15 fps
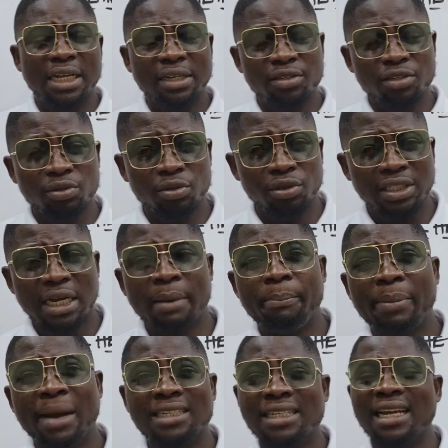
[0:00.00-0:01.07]
get used to
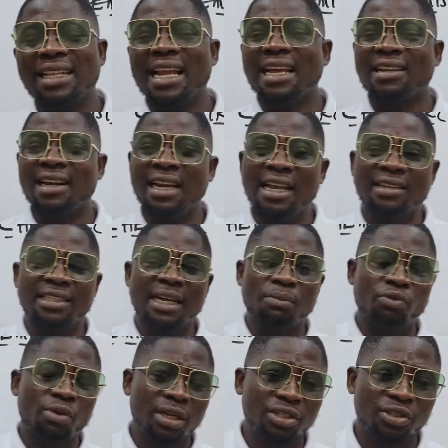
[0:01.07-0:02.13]
JAMB pass and likely exam
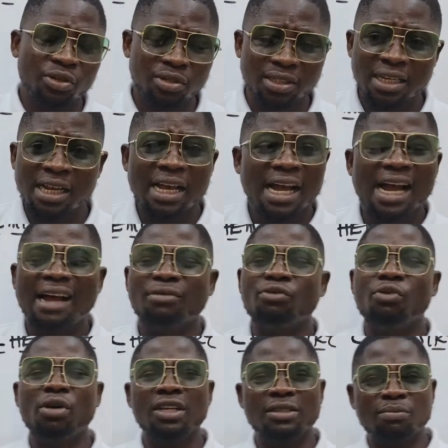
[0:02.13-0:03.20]
questions. And
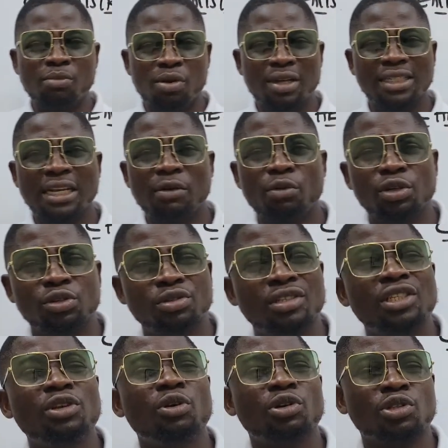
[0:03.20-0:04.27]
what's more is that what you
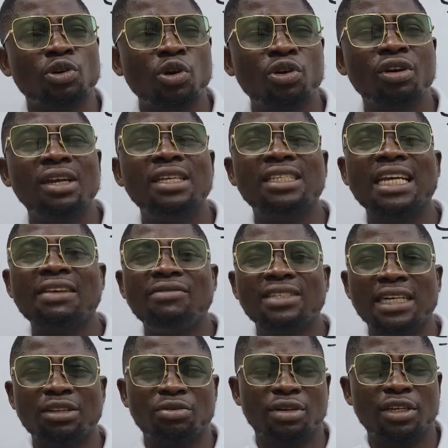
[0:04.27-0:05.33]
see your score release every
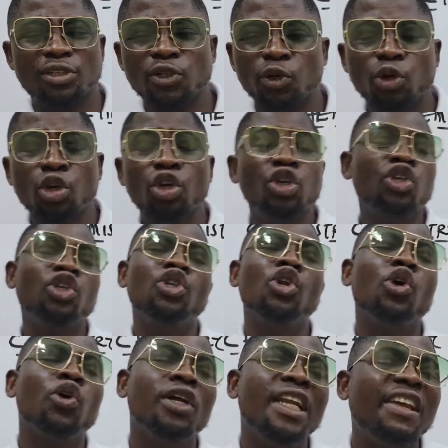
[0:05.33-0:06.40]
Saturday. So you
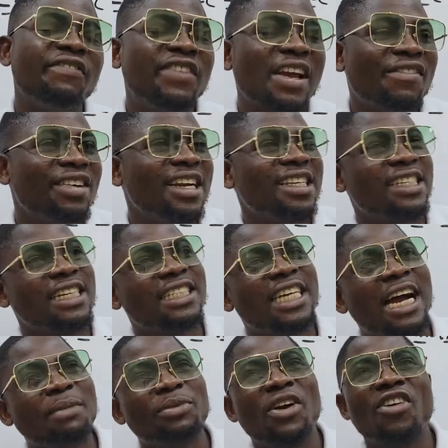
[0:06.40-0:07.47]
know what they care when they say
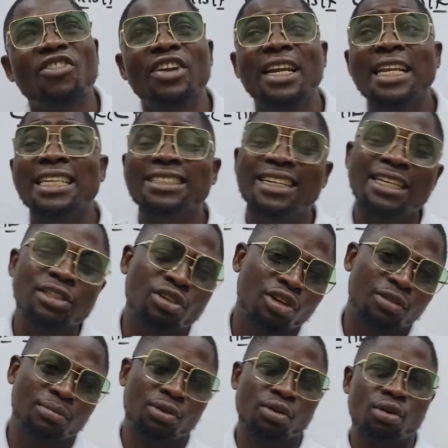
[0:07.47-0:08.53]
JAMB don't release
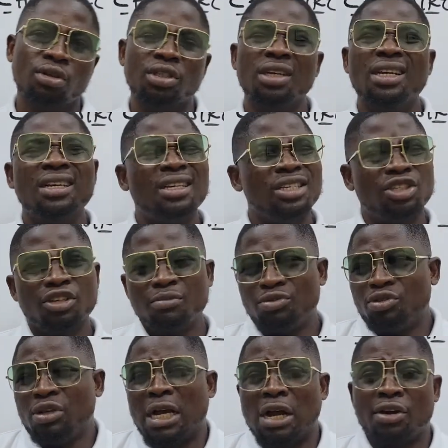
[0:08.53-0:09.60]
result, because it's
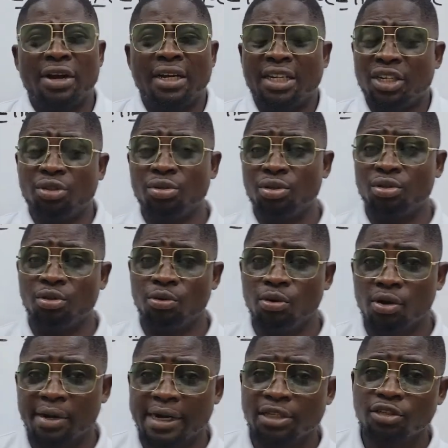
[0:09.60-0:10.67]
something you're already used to.
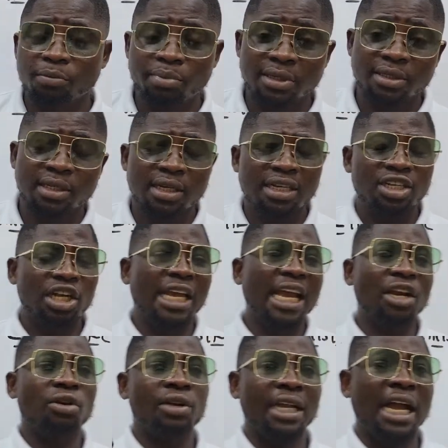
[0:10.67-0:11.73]
All right, so please
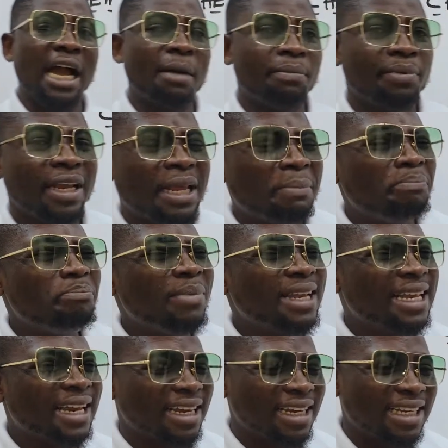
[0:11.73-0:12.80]
get on the app
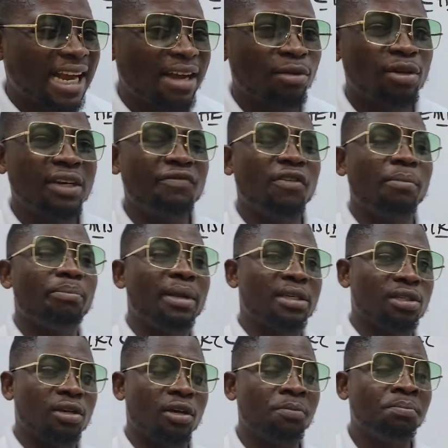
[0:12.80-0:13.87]
immediately, download it from Play
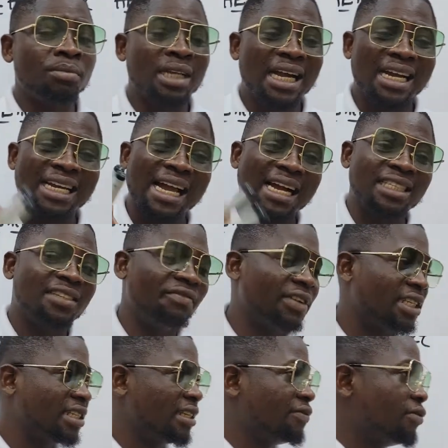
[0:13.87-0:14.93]
Store and
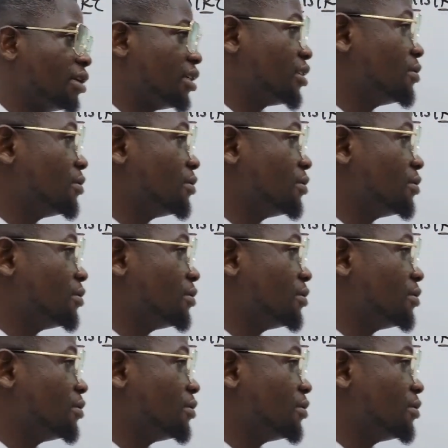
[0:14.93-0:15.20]
activate it for a